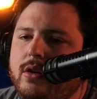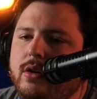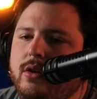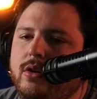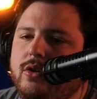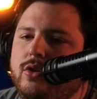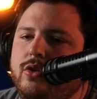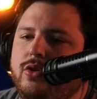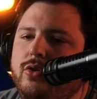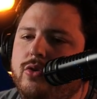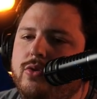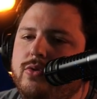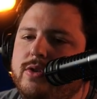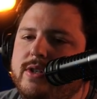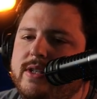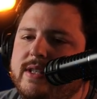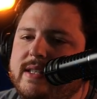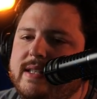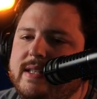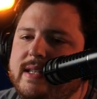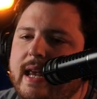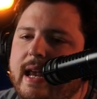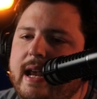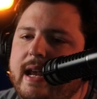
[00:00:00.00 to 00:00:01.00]

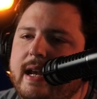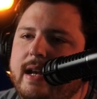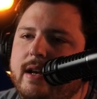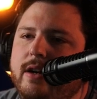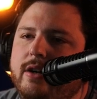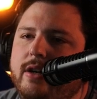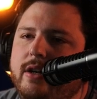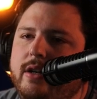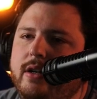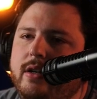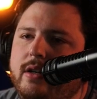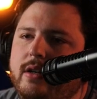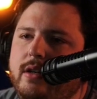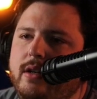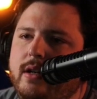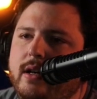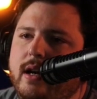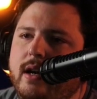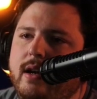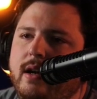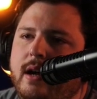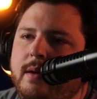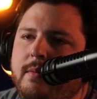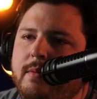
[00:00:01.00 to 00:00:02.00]
Crusader,
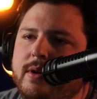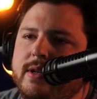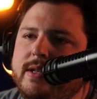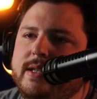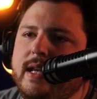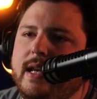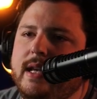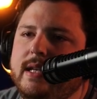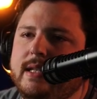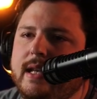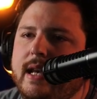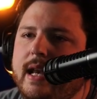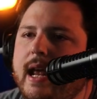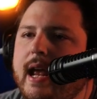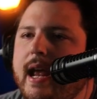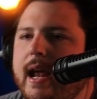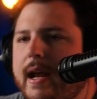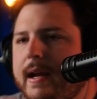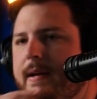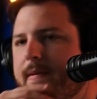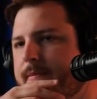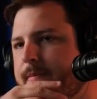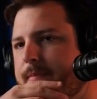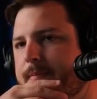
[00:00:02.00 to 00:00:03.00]
I'm gonna say is an
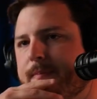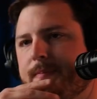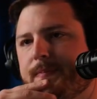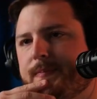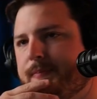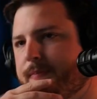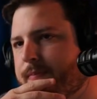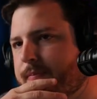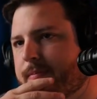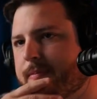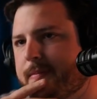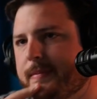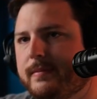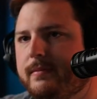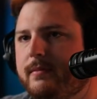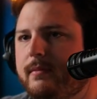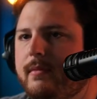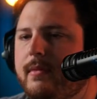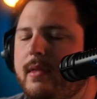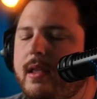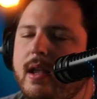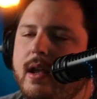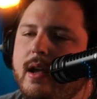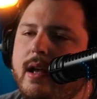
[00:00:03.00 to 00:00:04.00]
A.
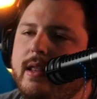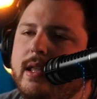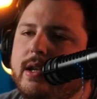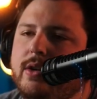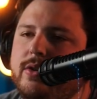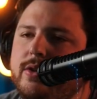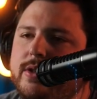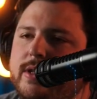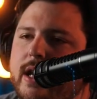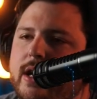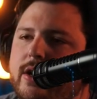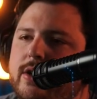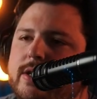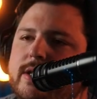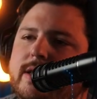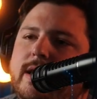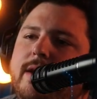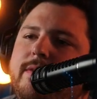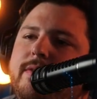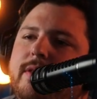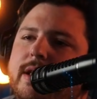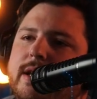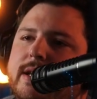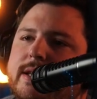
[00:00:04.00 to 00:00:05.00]
I think Crusader is
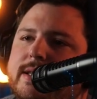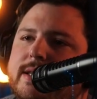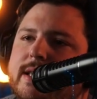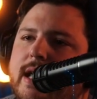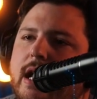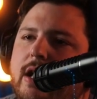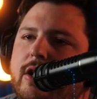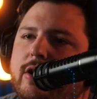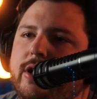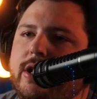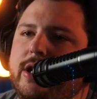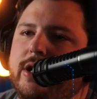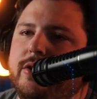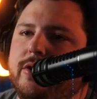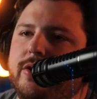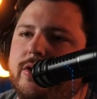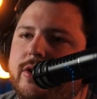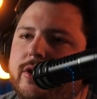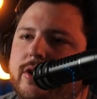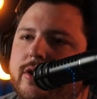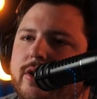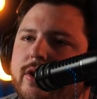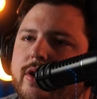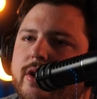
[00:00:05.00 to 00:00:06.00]
definitely a solid
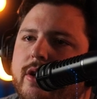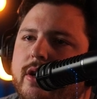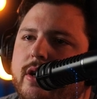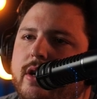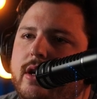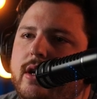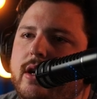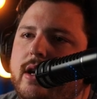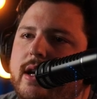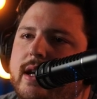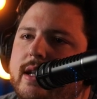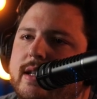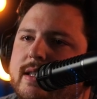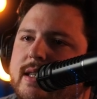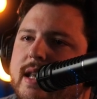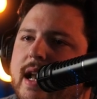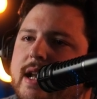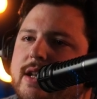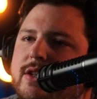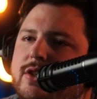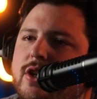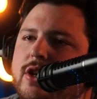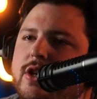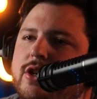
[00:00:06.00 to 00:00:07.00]
healer. It's not
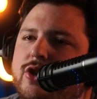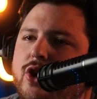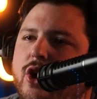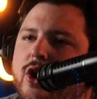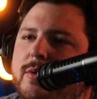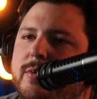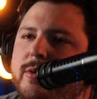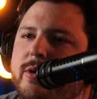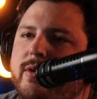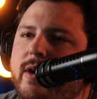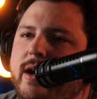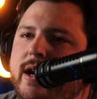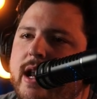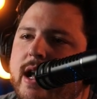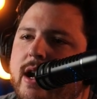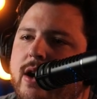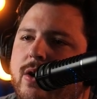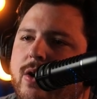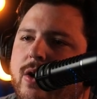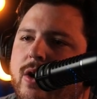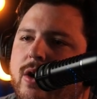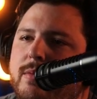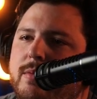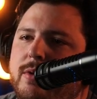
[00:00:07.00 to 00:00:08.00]
as good as Arbiter right now.
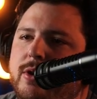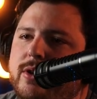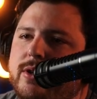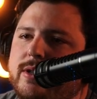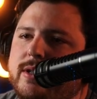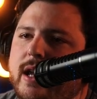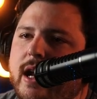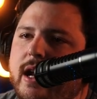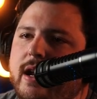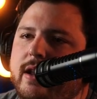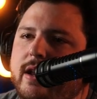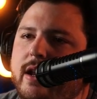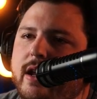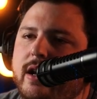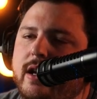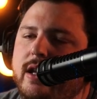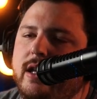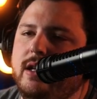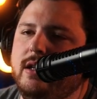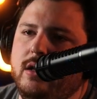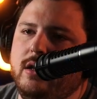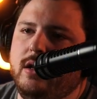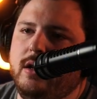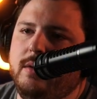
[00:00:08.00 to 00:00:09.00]
Arbiter is kind of
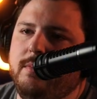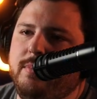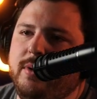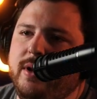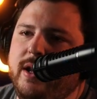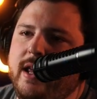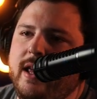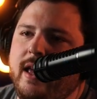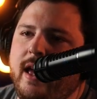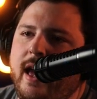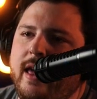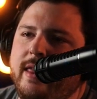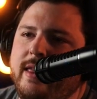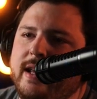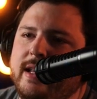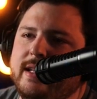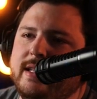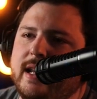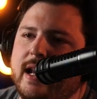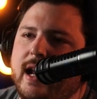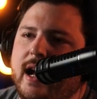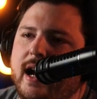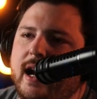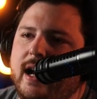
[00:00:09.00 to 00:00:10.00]
nutty, but I think it's
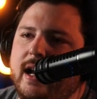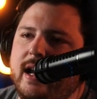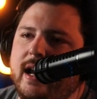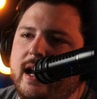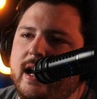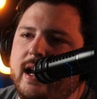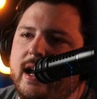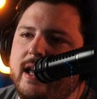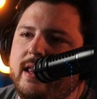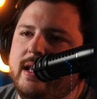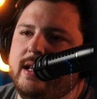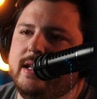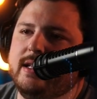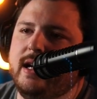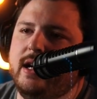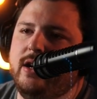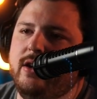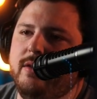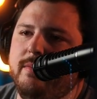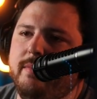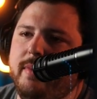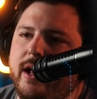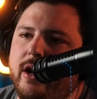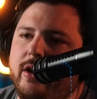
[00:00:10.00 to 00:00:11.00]
in high A. I think it's higher
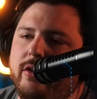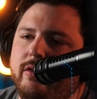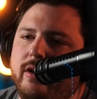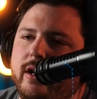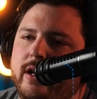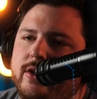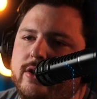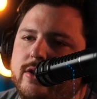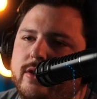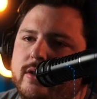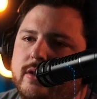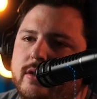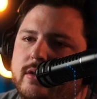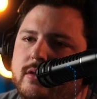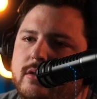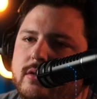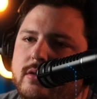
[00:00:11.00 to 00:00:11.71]
than Battle Rager.